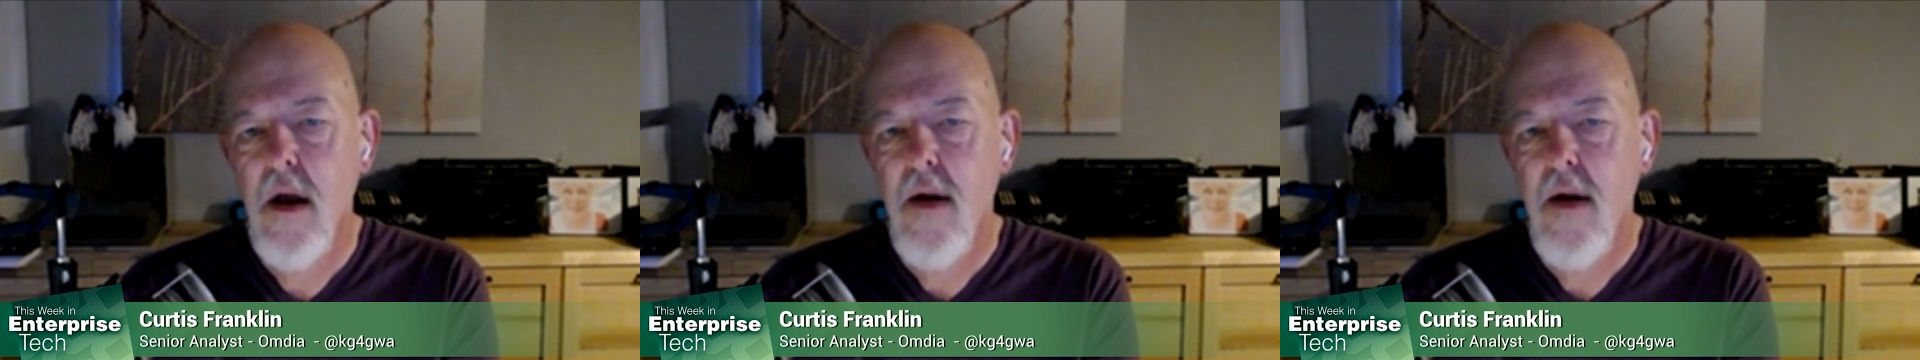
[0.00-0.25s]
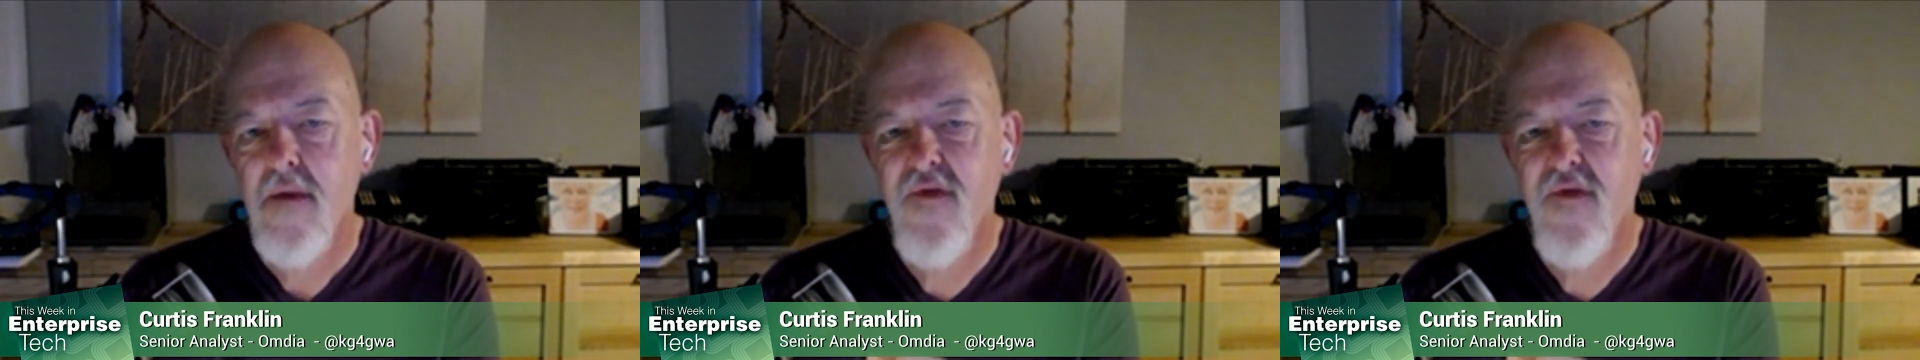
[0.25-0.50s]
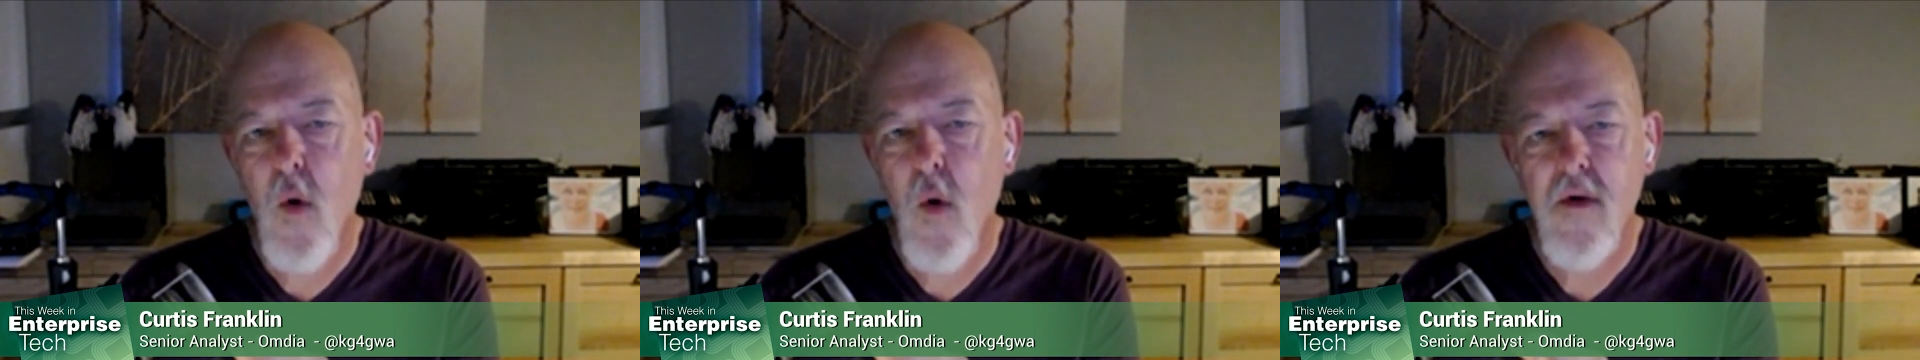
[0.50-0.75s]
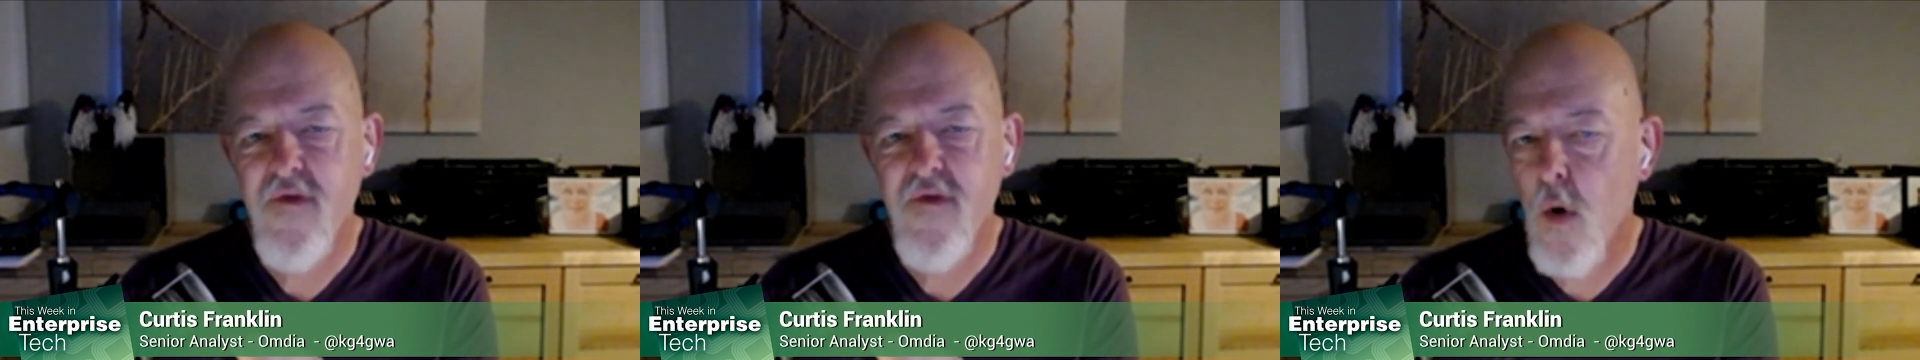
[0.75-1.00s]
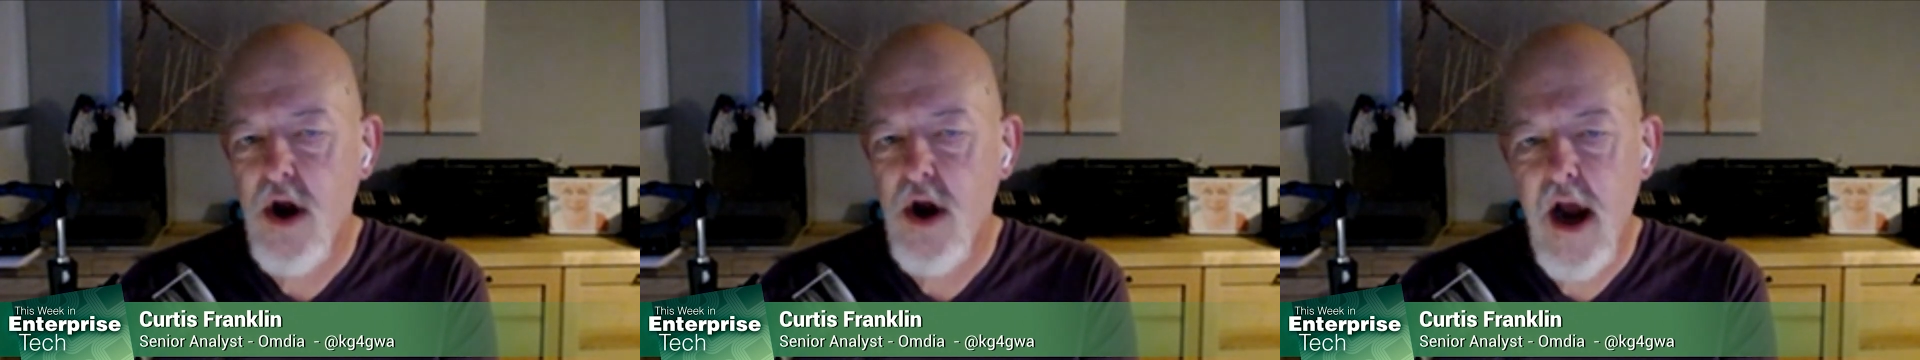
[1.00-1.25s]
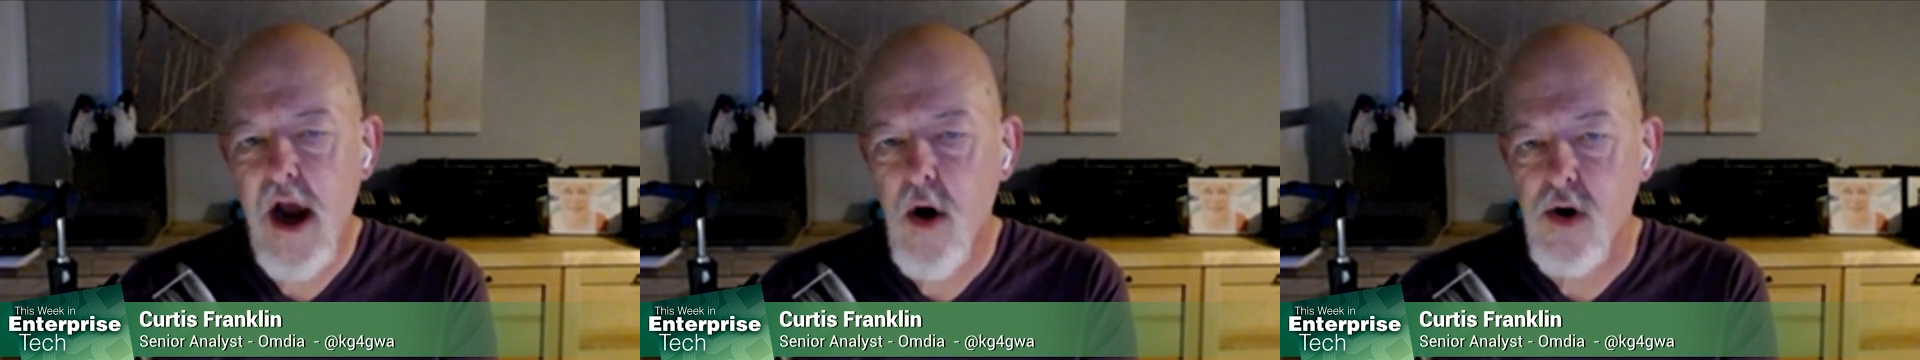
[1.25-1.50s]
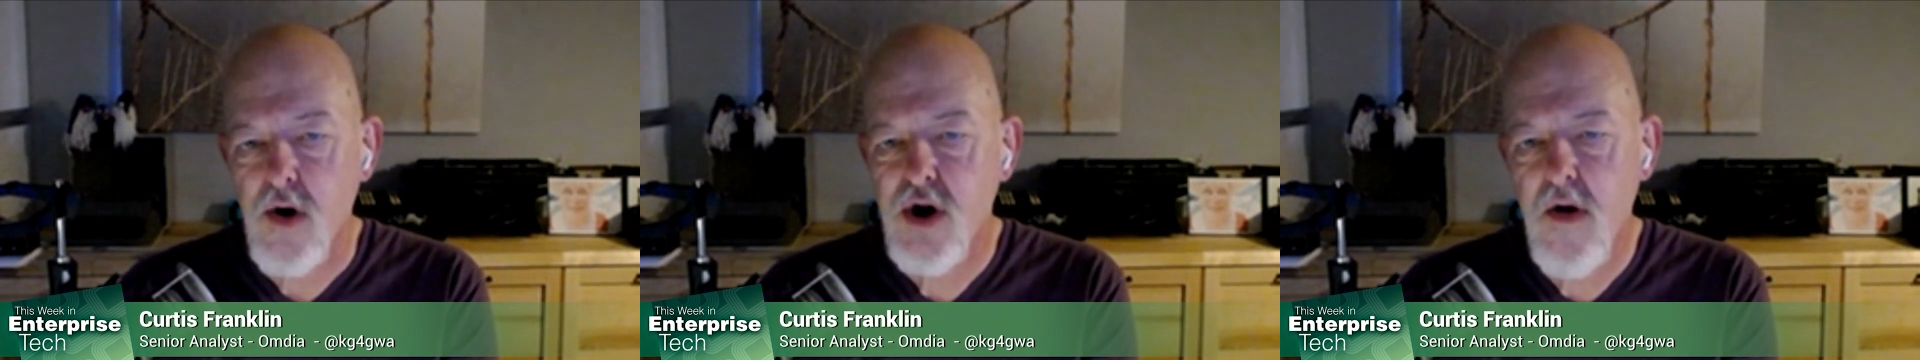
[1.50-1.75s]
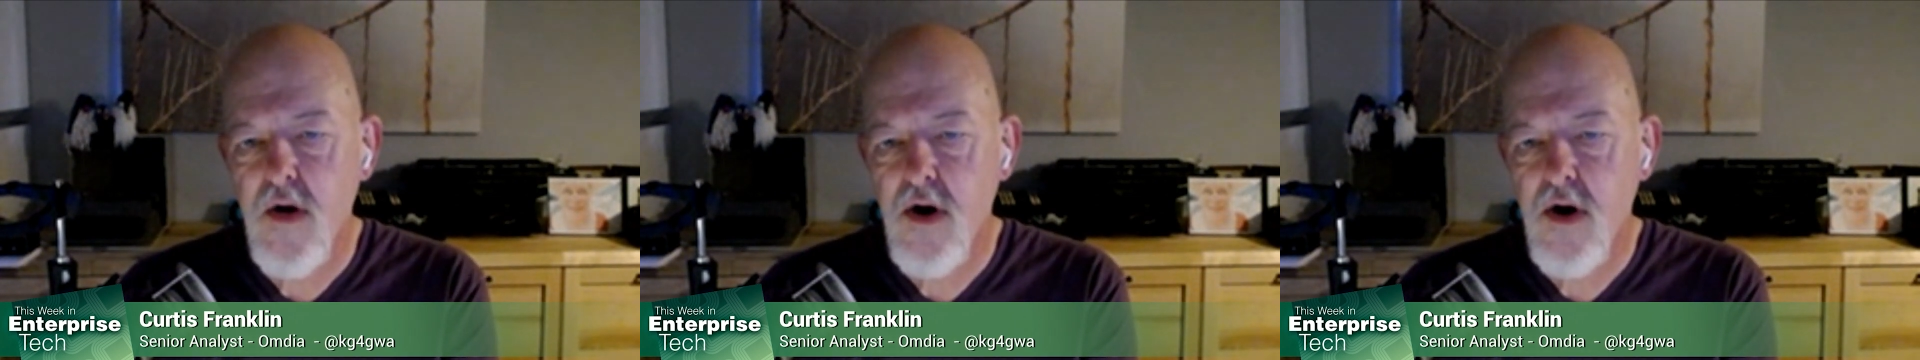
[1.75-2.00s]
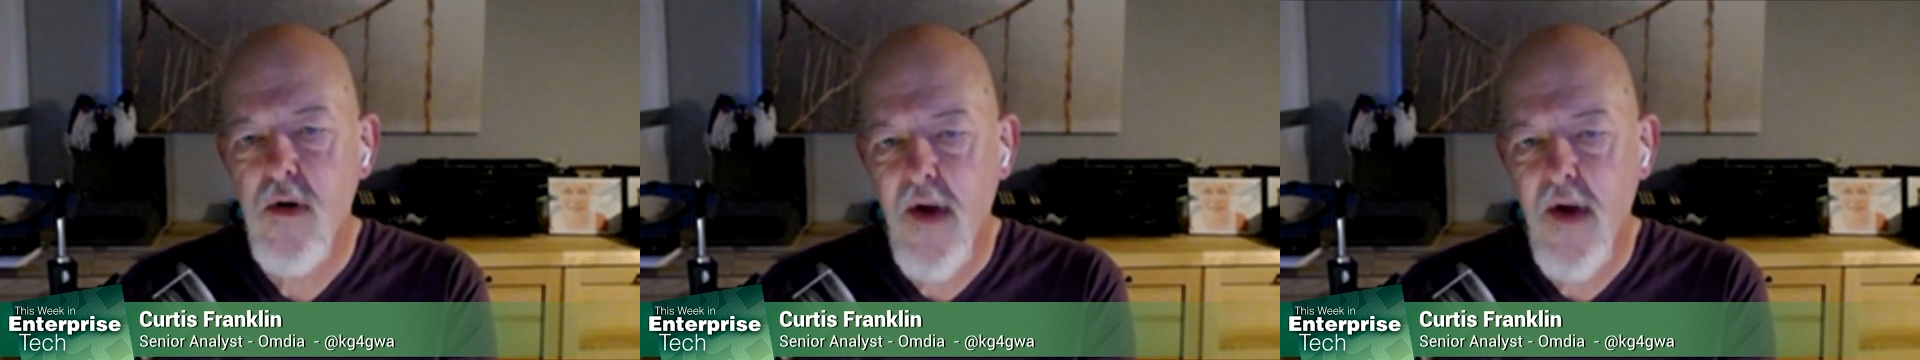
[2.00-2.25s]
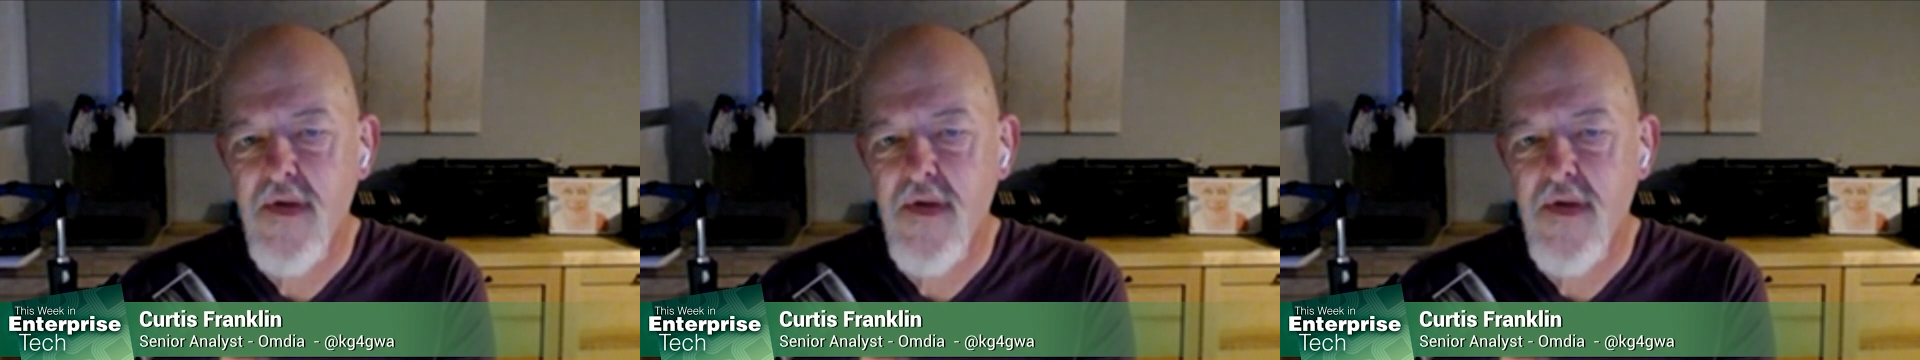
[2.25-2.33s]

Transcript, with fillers: for for years. Do you, do you think this